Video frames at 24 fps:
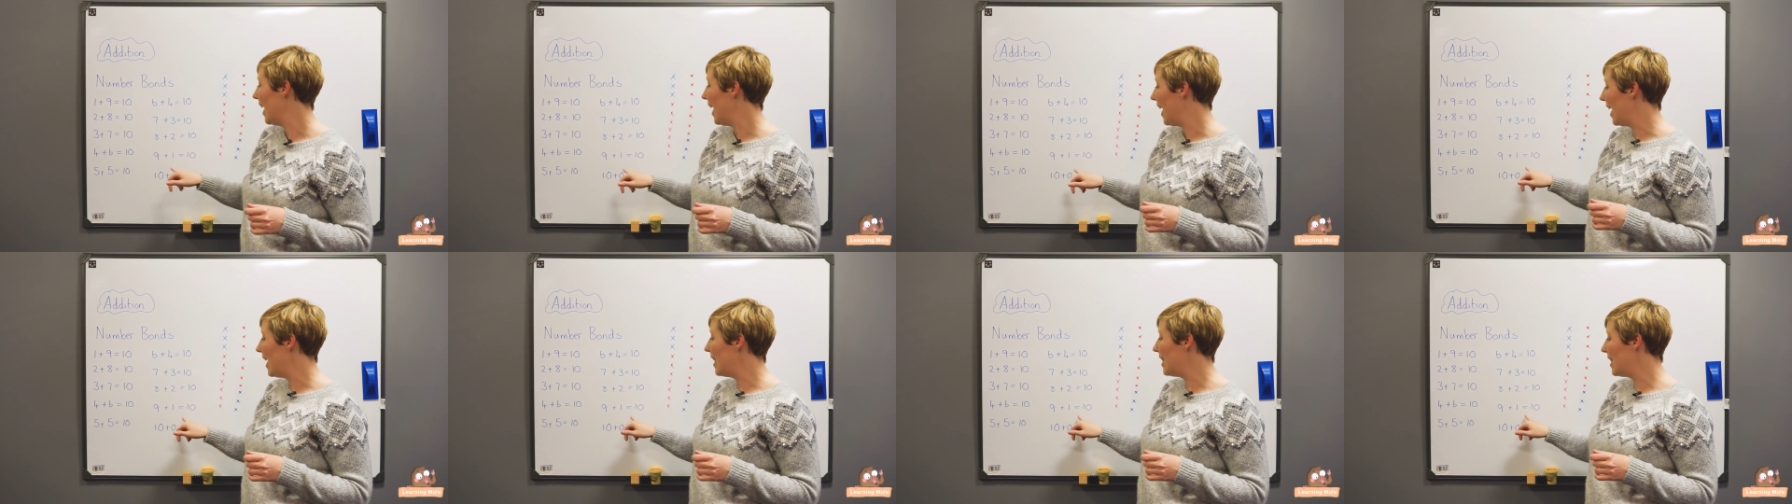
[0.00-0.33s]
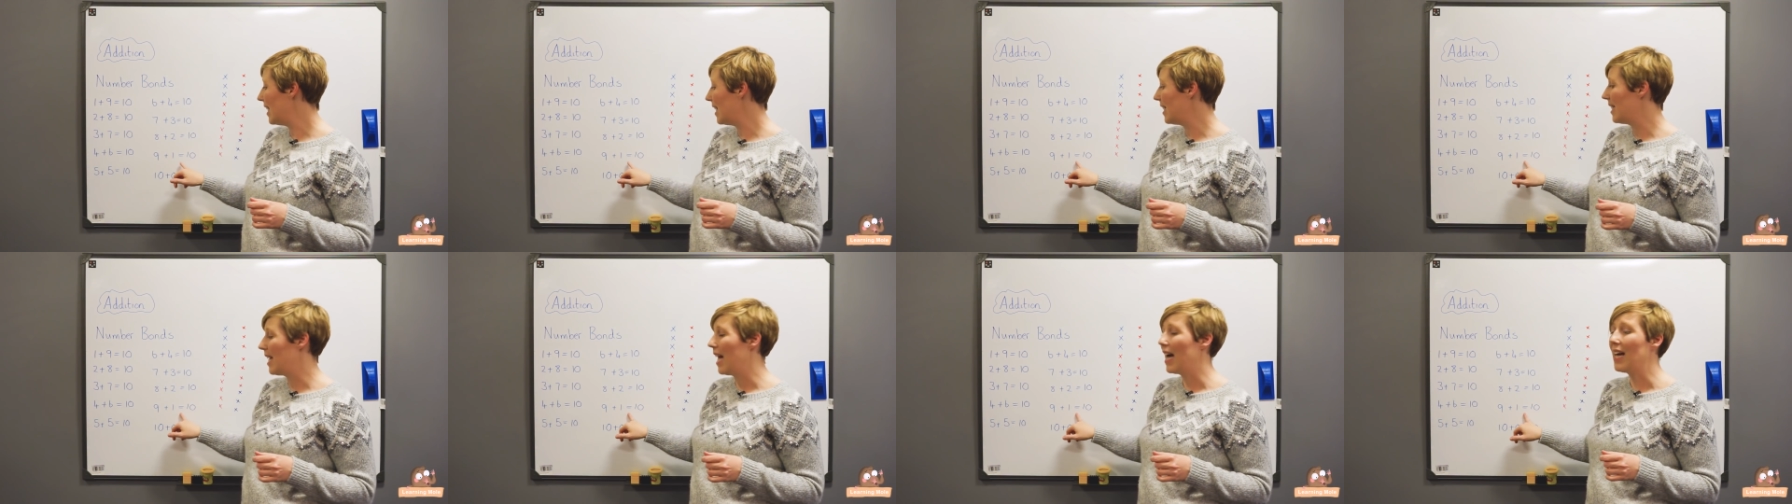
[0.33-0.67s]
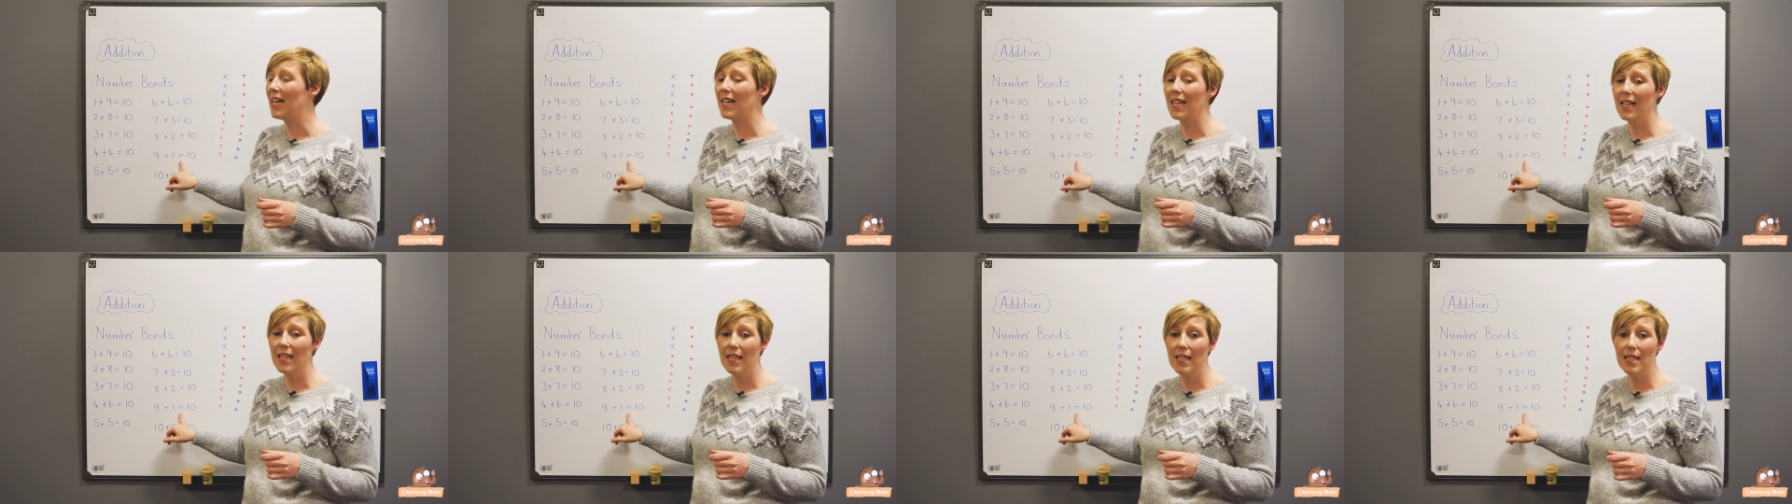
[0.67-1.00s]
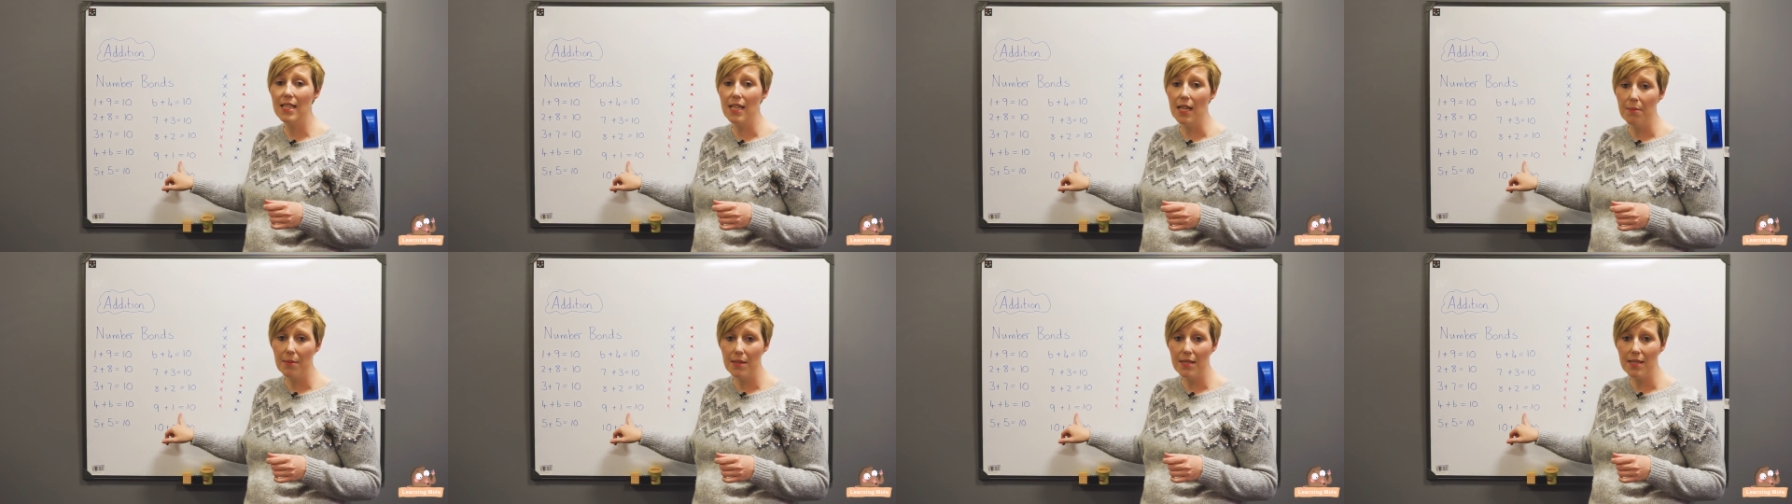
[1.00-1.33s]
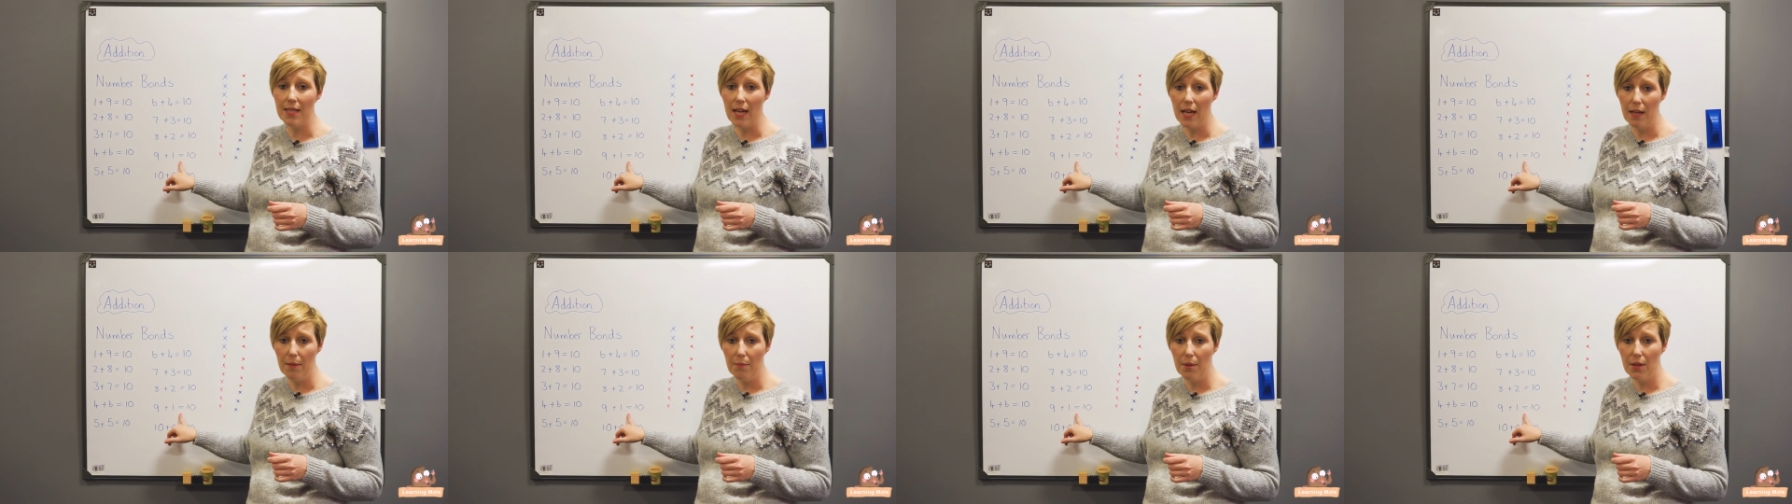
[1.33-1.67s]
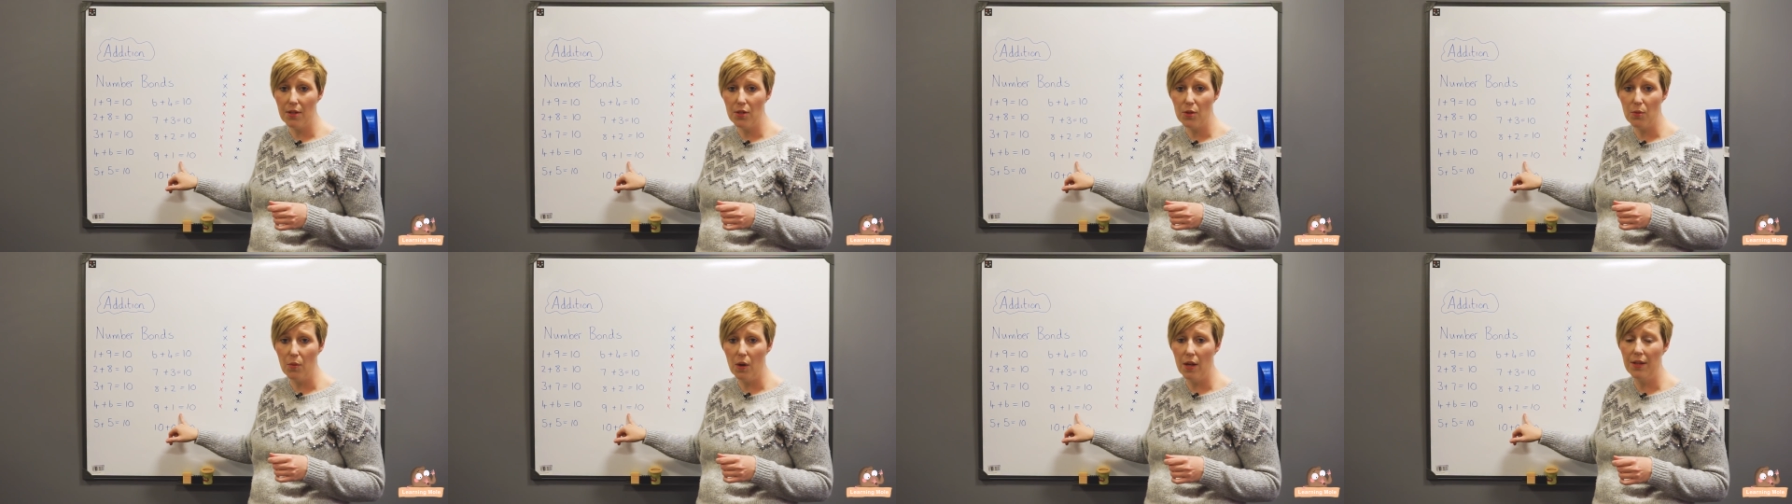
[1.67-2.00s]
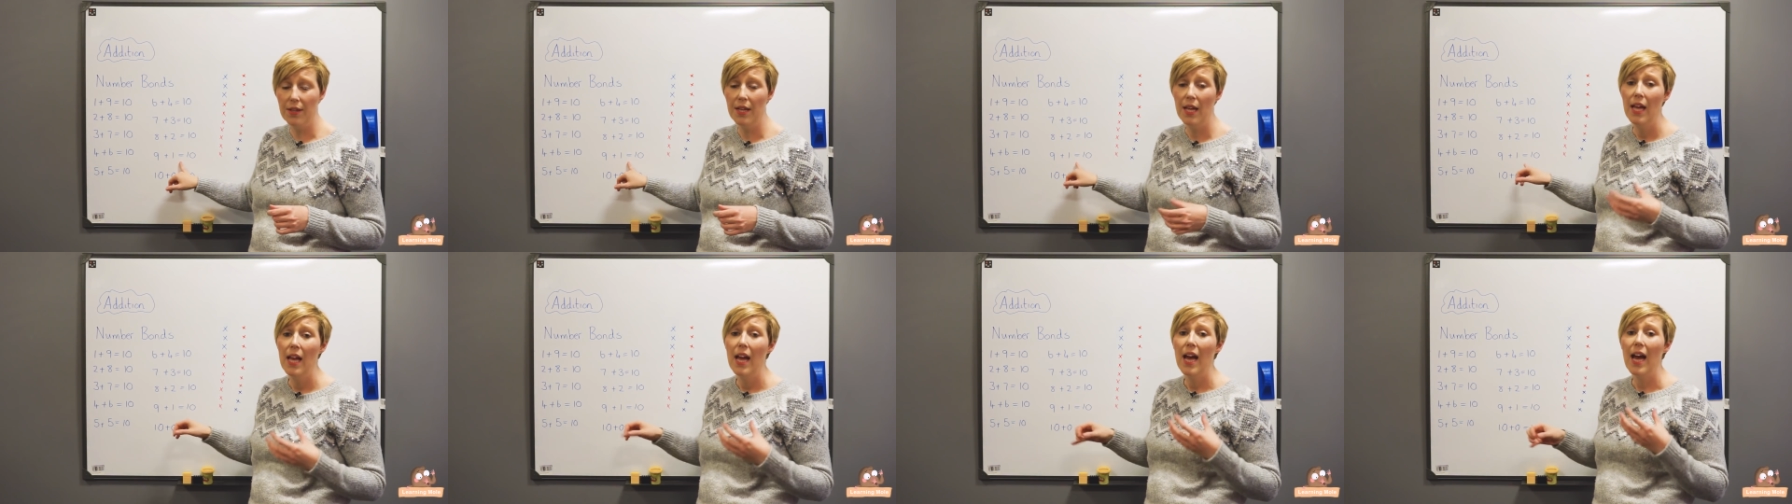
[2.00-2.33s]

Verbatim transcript: is exactly the same as 9 plus 1.